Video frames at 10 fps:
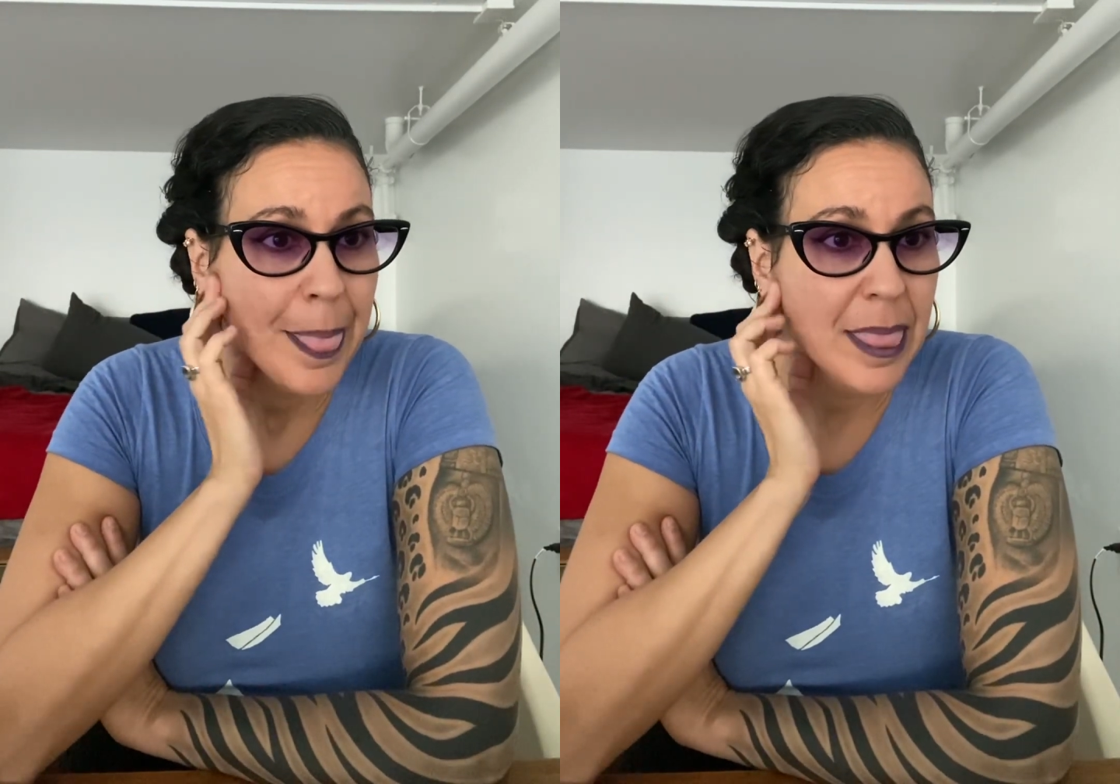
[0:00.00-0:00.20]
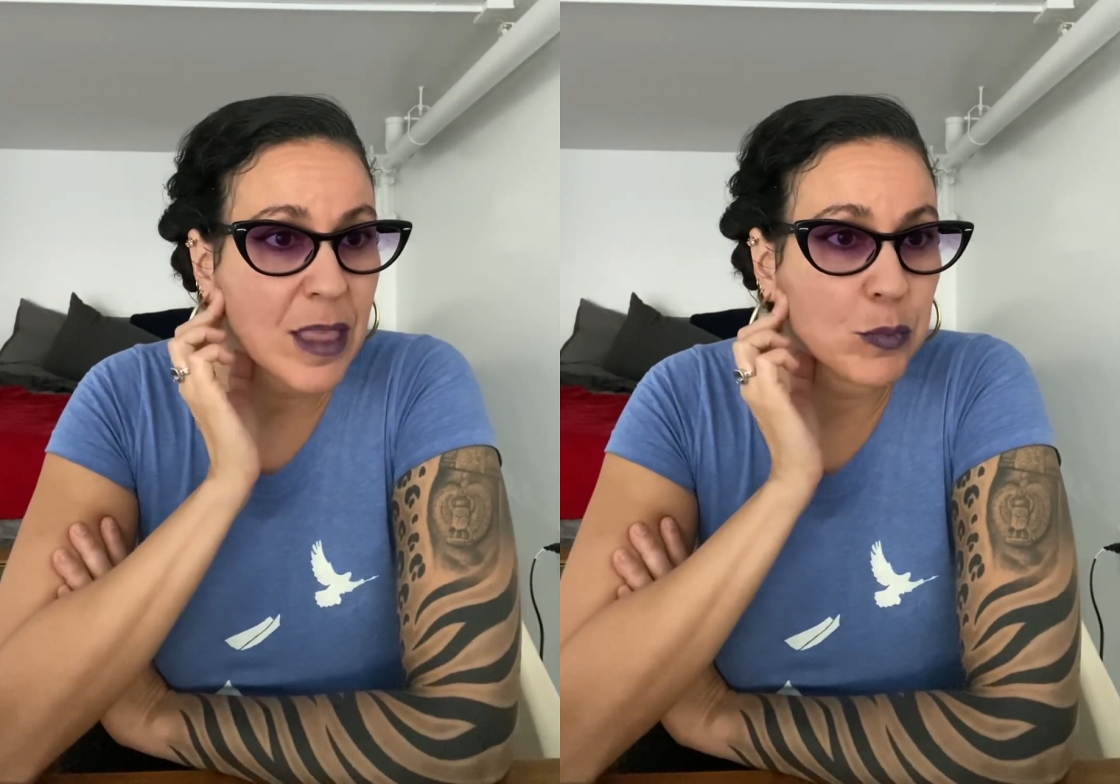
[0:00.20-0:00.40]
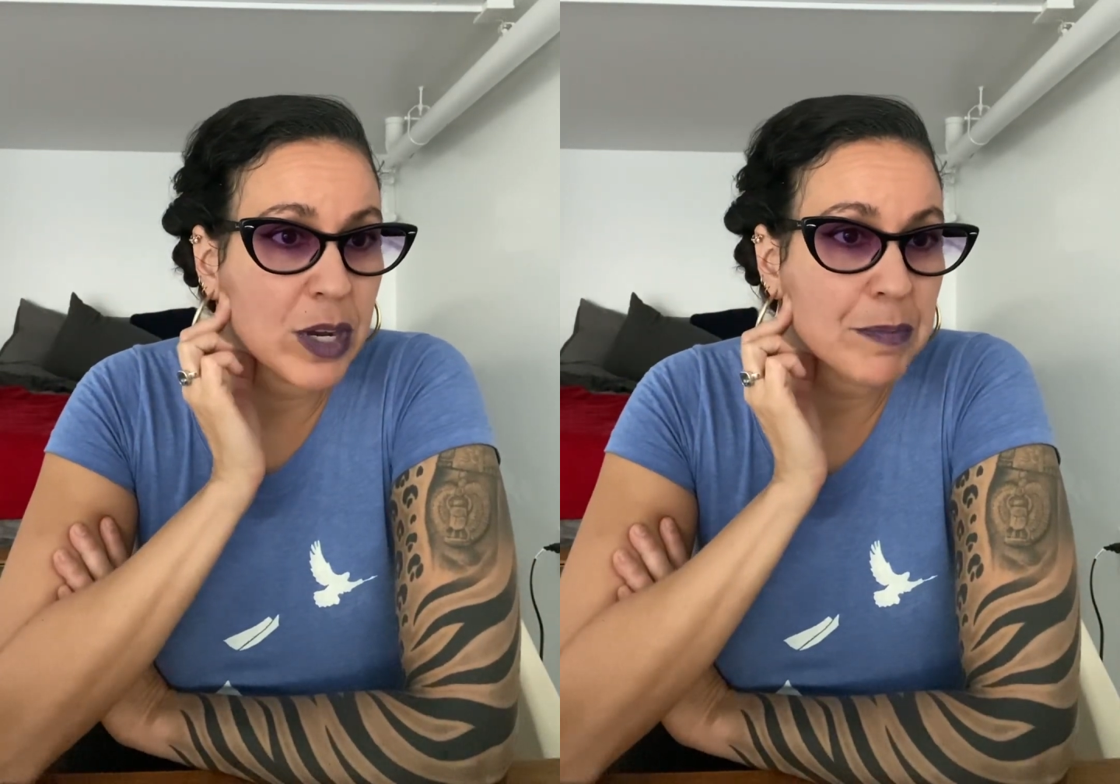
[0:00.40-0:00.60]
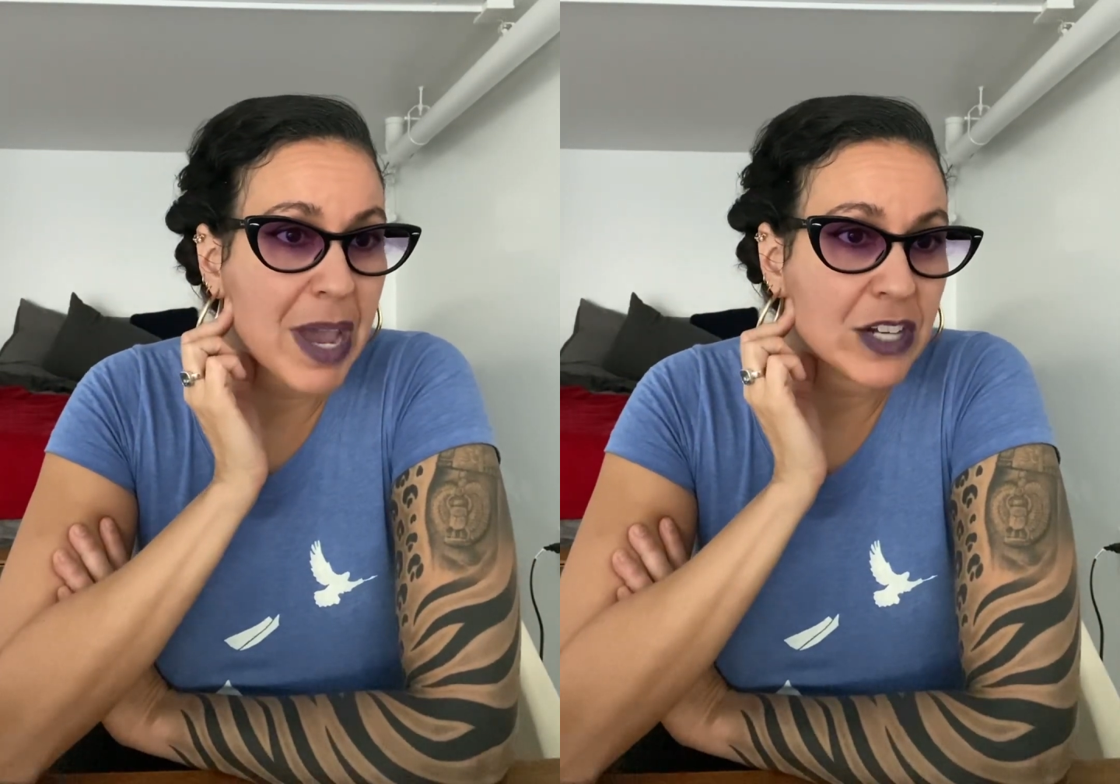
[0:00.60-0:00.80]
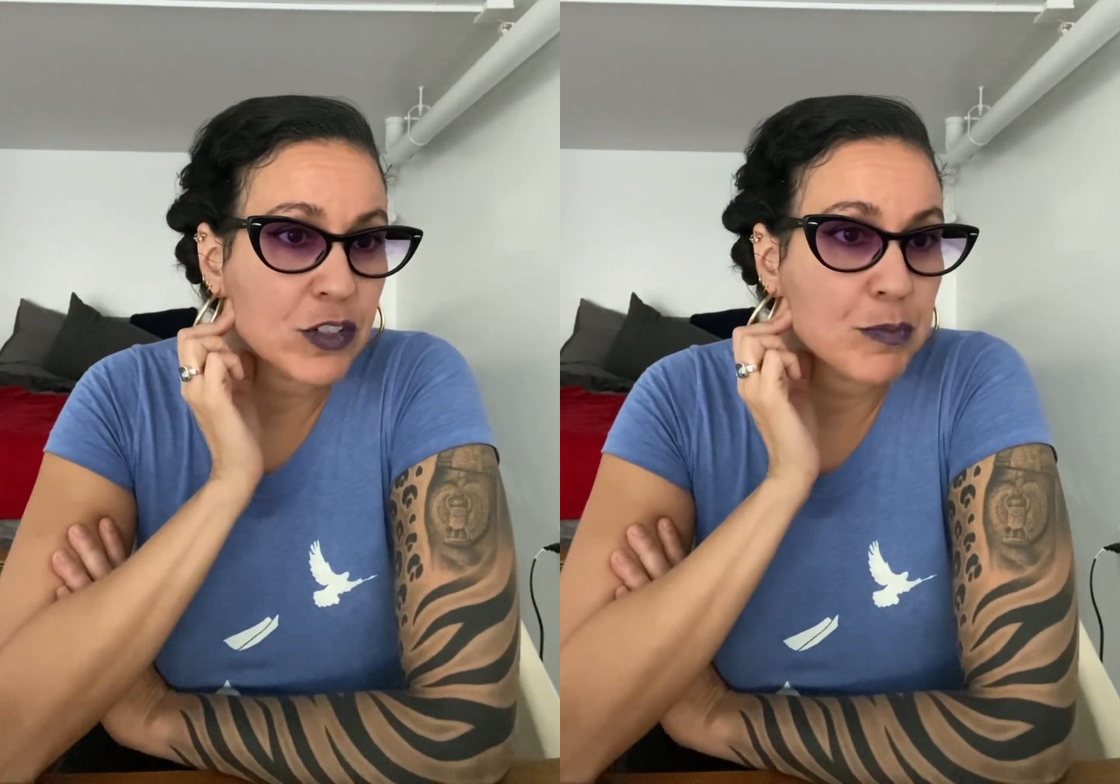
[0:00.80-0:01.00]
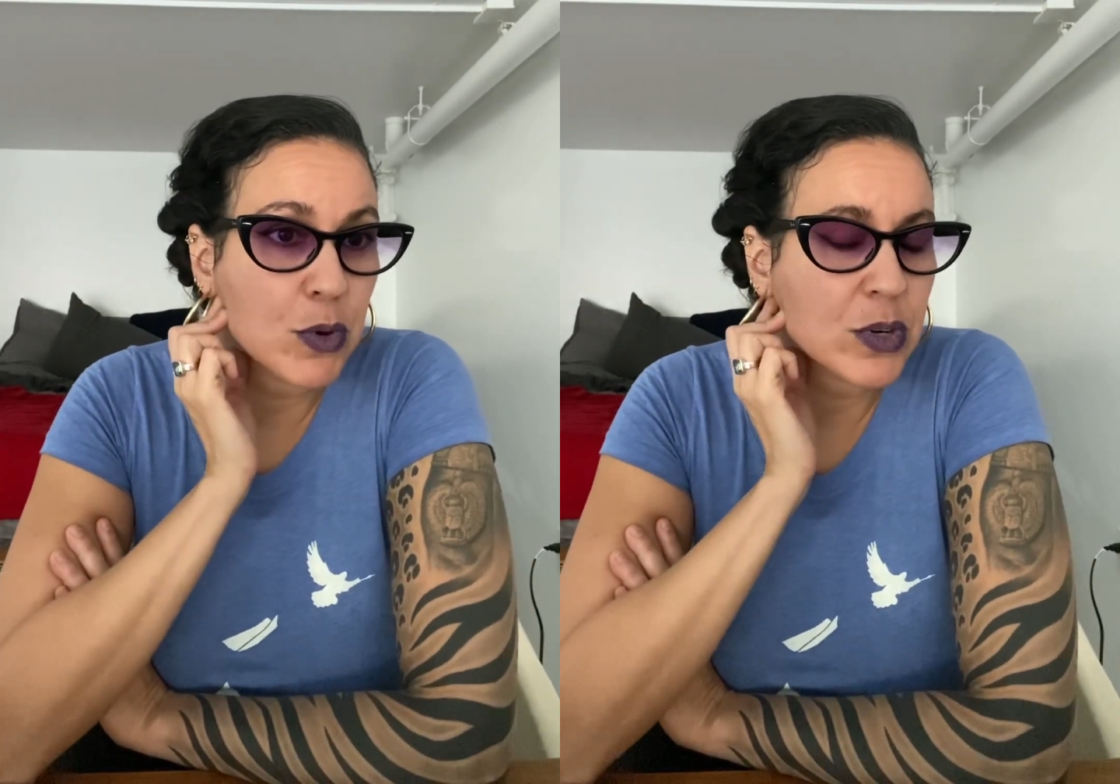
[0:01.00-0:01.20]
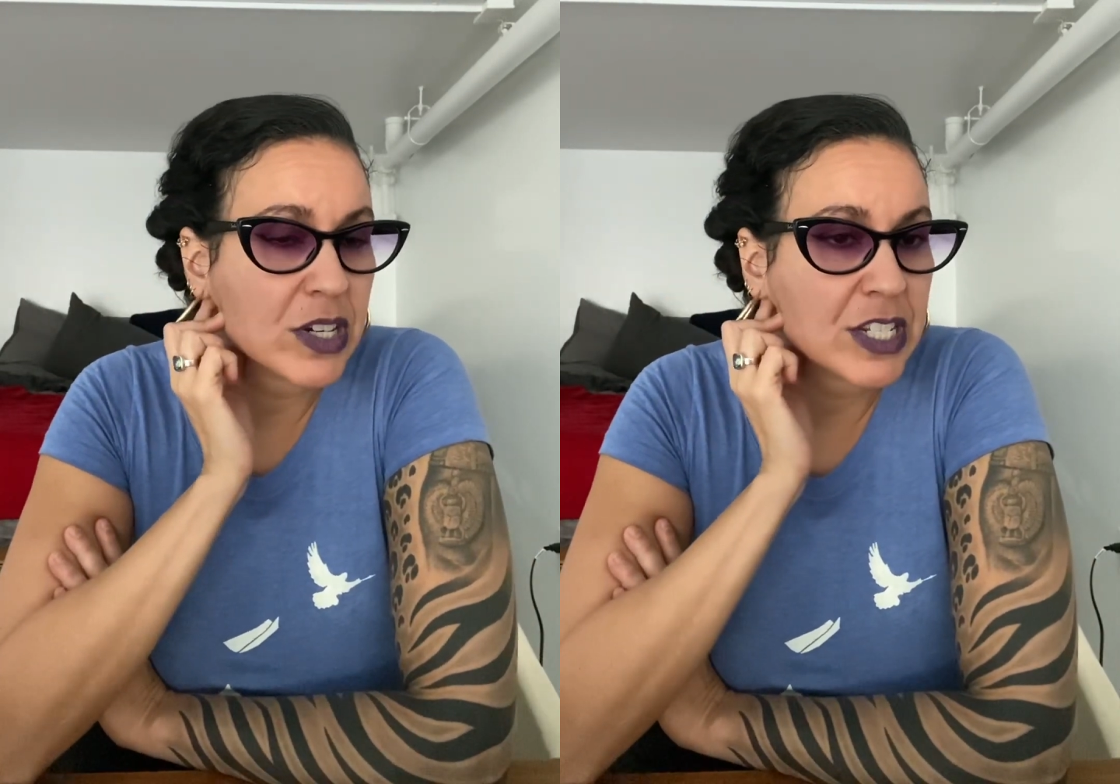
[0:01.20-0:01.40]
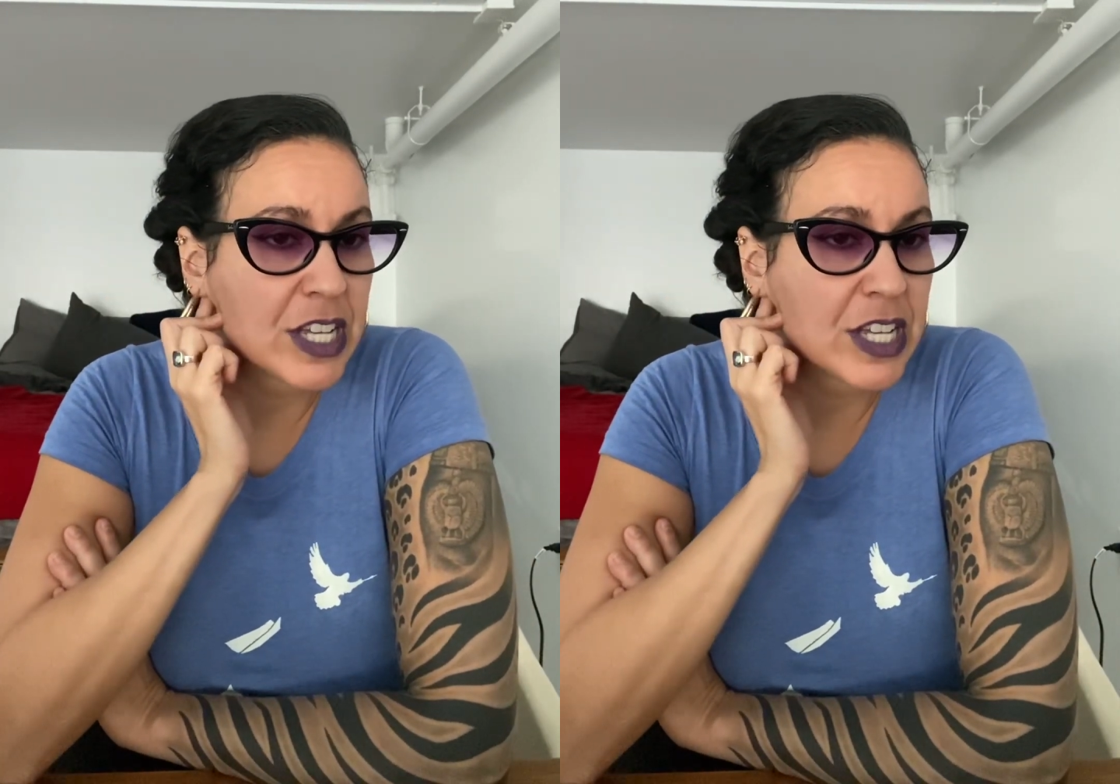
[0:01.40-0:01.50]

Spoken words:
What mattered more is